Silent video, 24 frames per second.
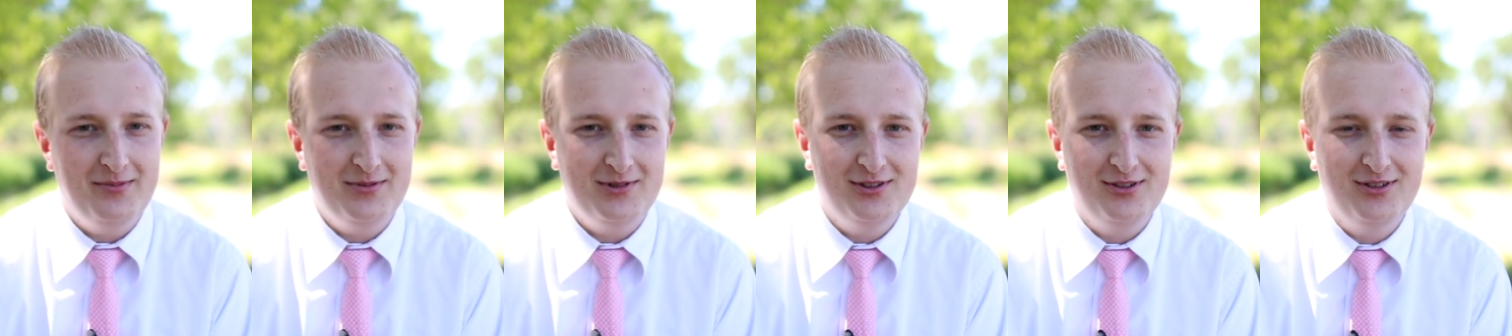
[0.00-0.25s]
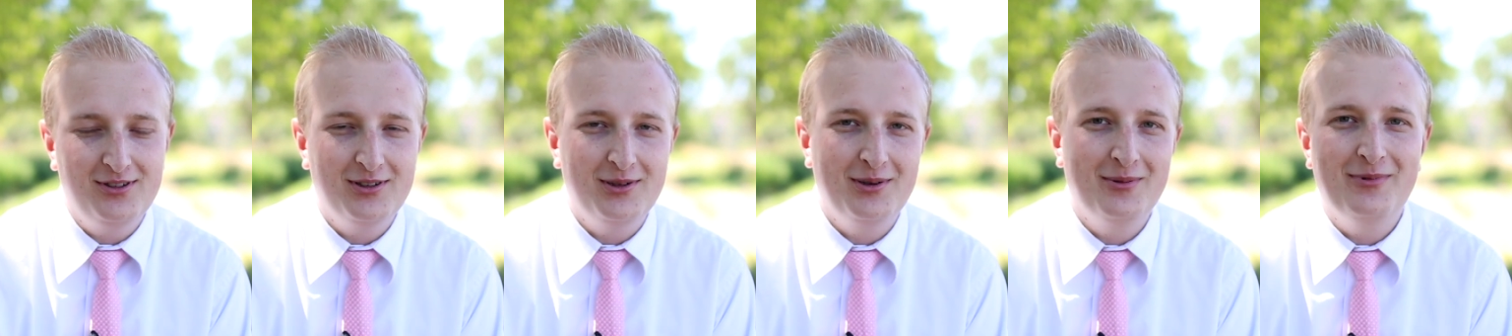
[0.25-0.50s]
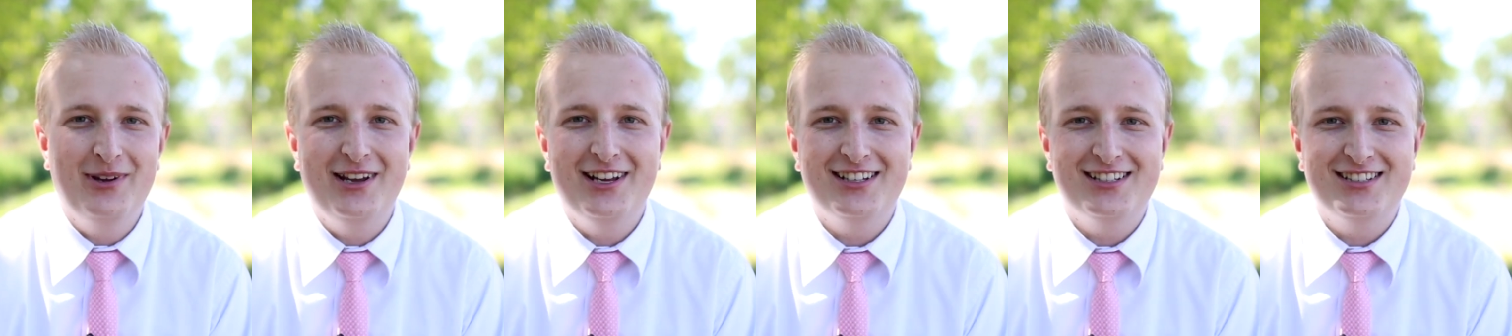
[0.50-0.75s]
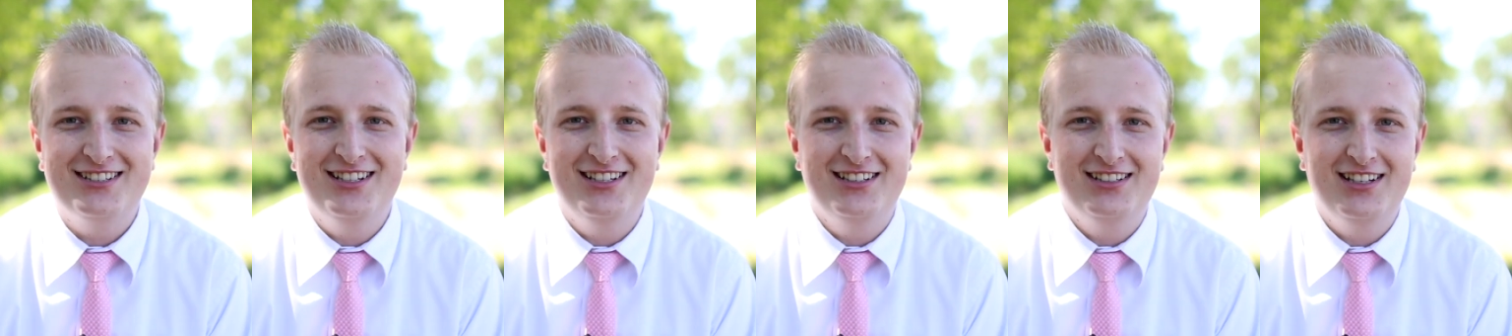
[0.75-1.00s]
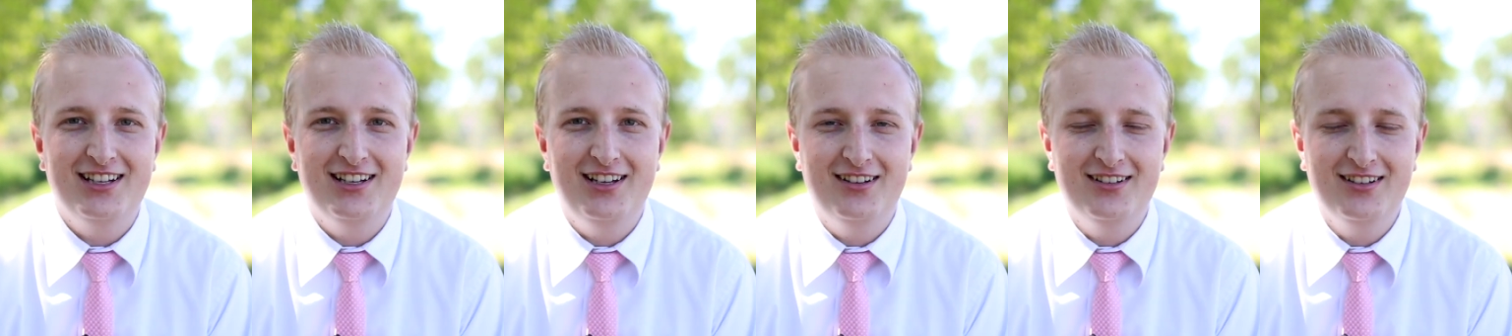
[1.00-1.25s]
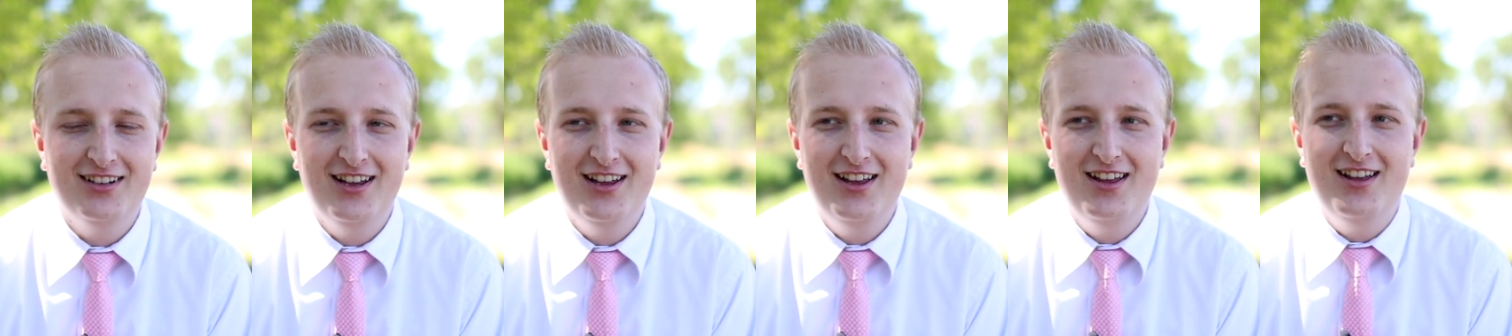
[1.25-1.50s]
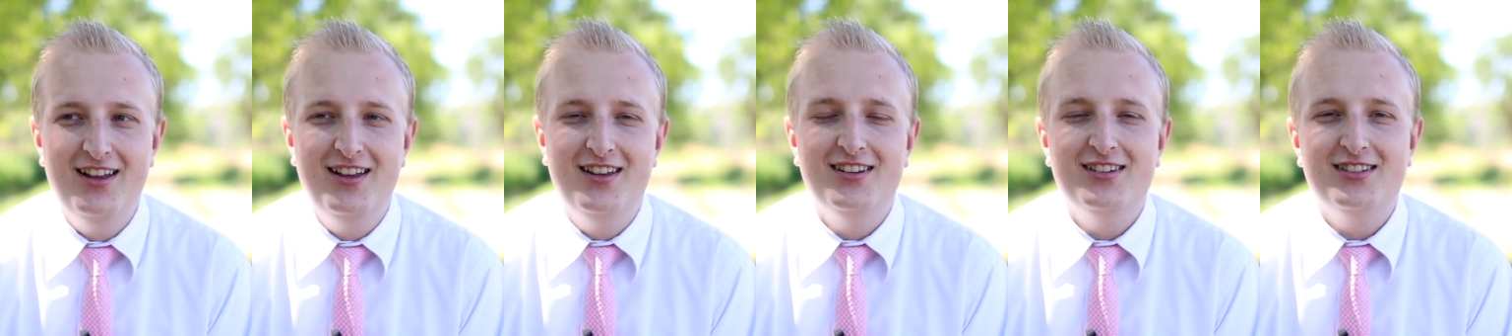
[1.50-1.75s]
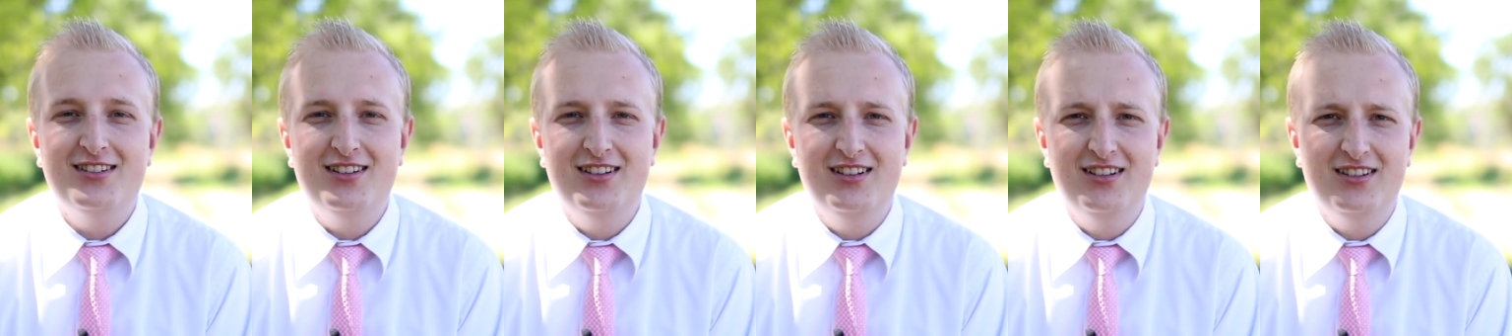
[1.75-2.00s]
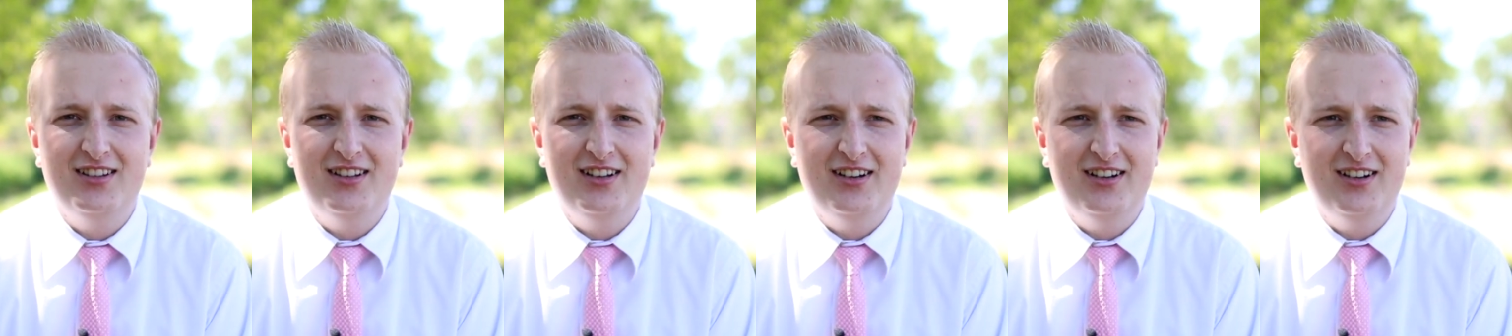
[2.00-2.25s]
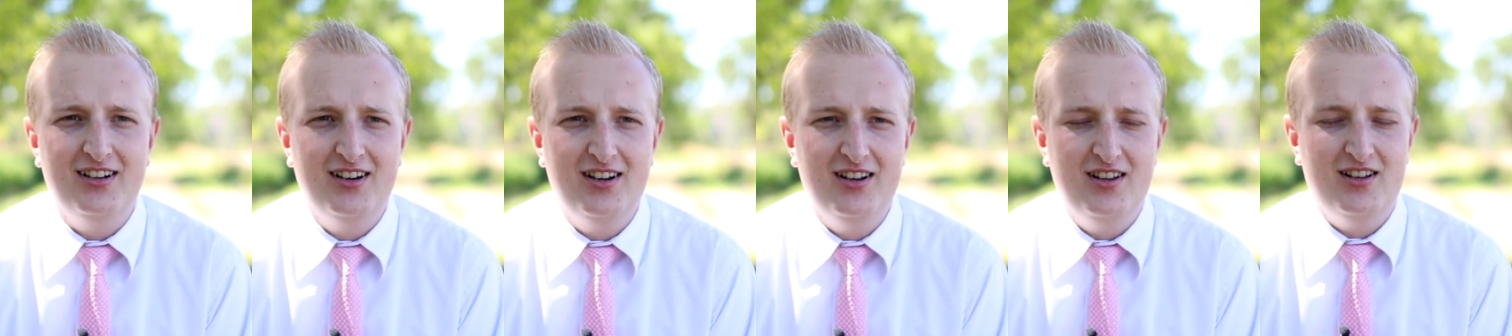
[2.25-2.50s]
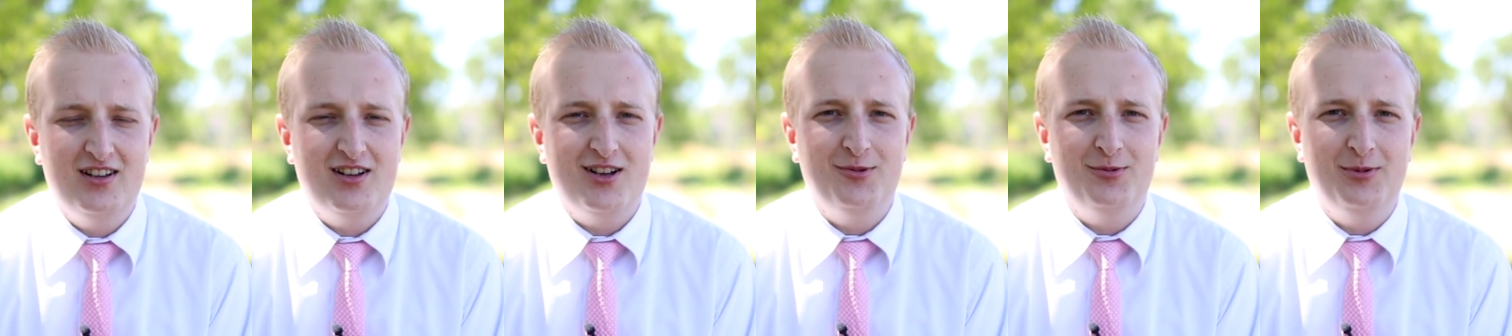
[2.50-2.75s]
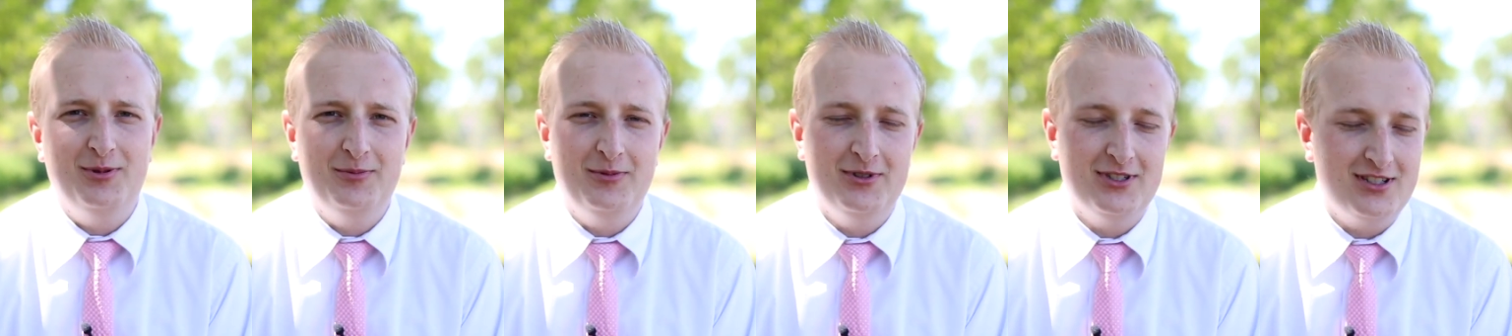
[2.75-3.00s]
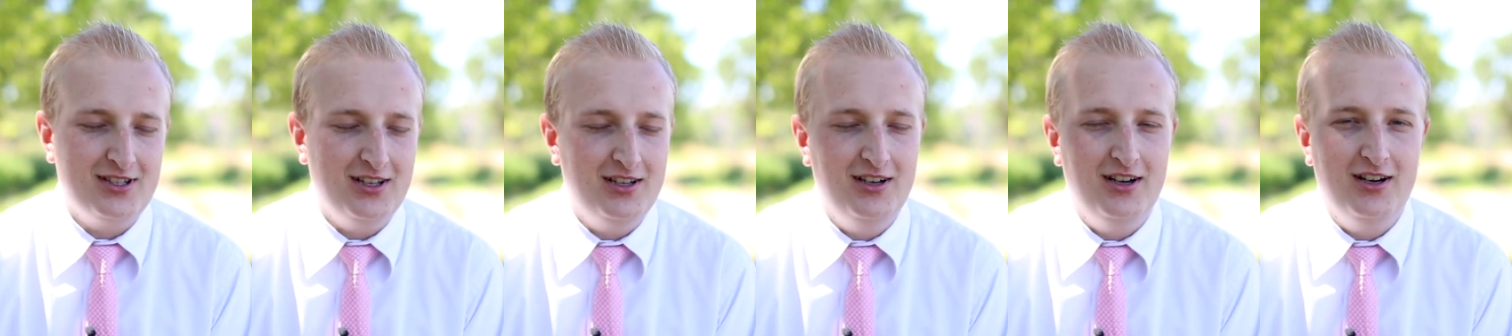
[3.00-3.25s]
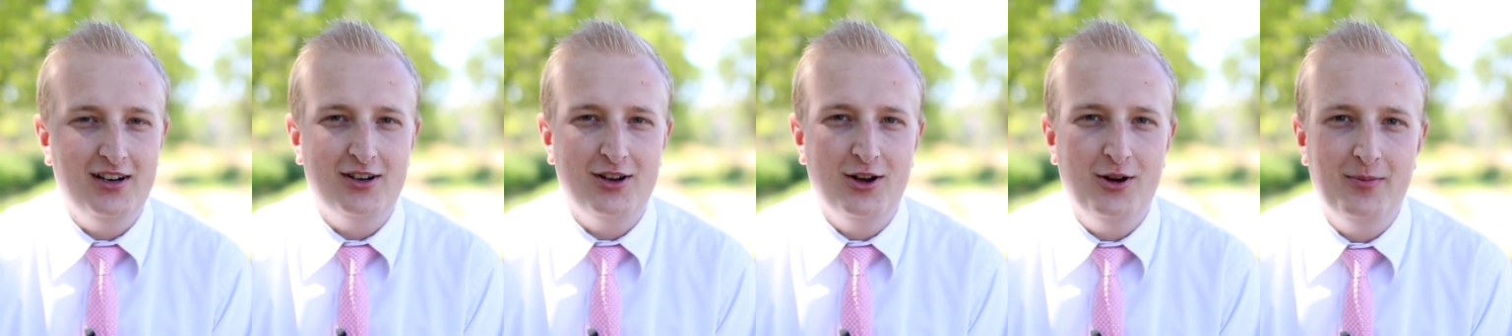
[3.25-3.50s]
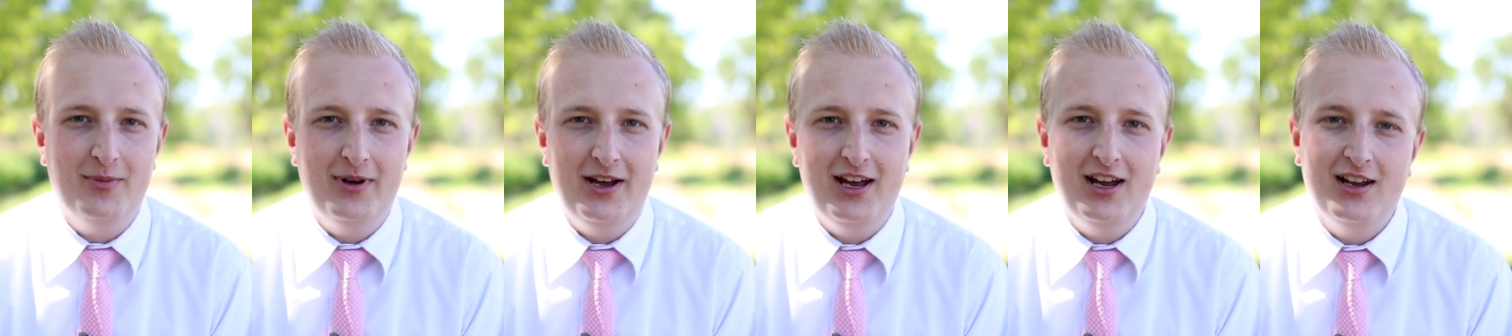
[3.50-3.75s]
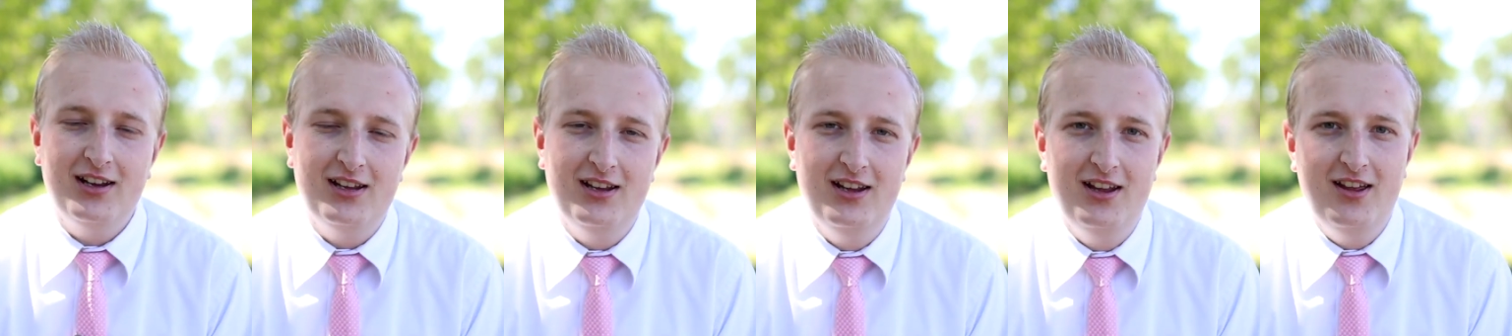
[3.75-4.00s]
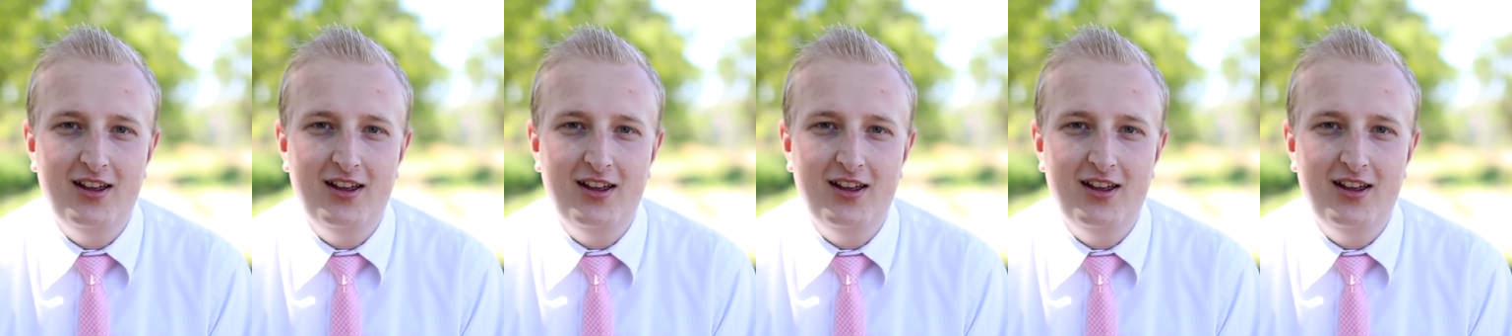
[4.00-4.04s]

So I go back, sit down, sitting there. A couple of minutes later, I go back.